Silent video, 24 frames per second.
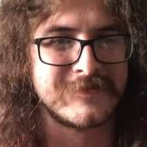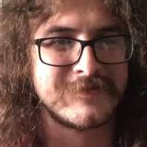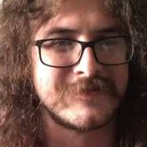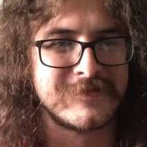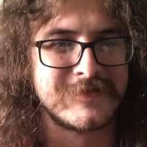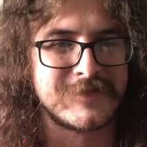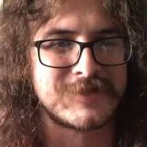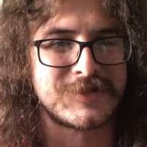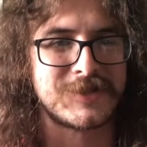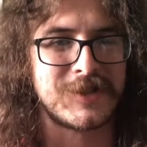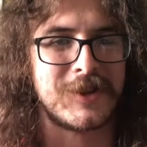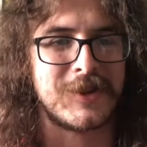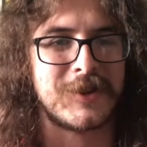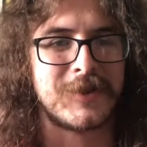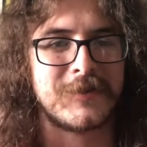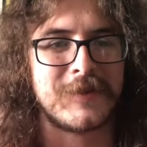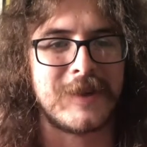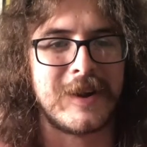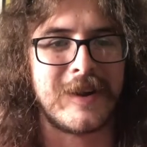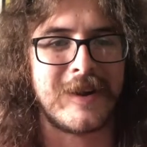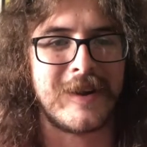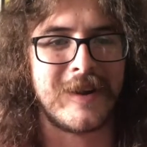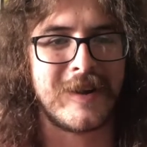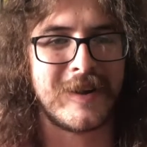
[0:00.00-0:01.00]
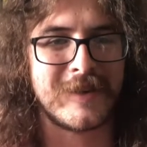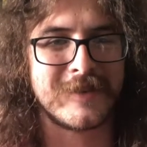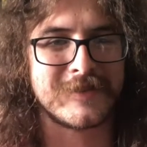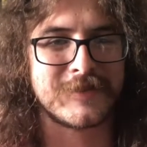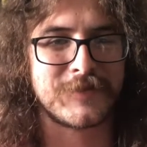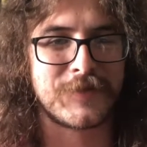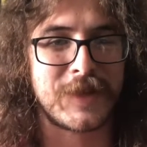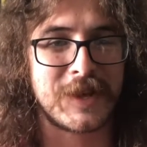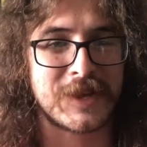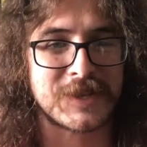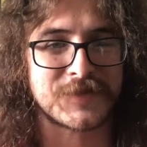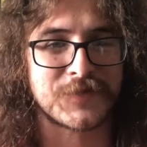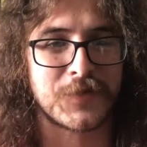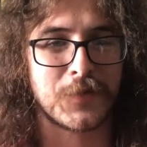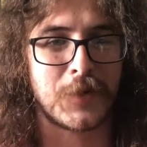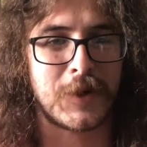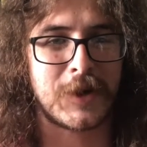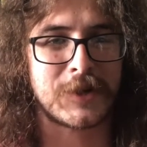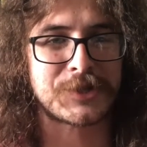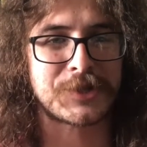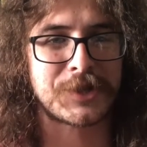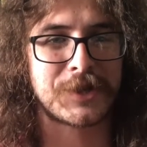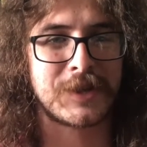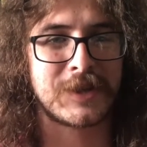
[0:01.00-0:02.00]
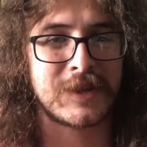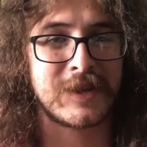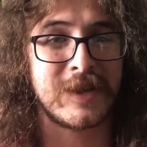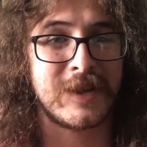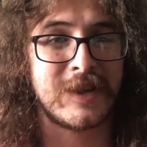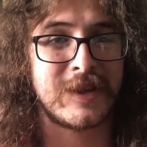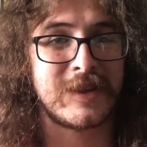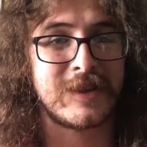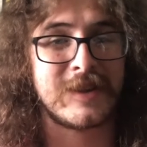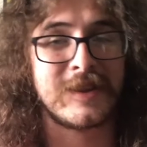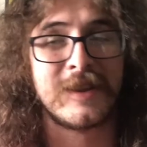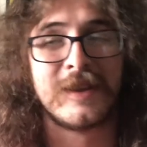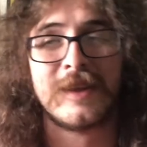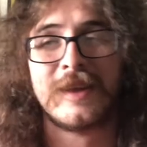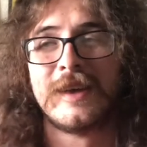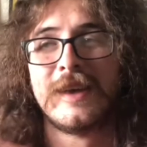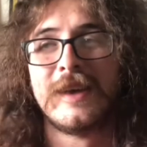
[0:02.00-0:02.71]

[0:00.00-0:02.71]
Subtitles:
So thanks for watching again,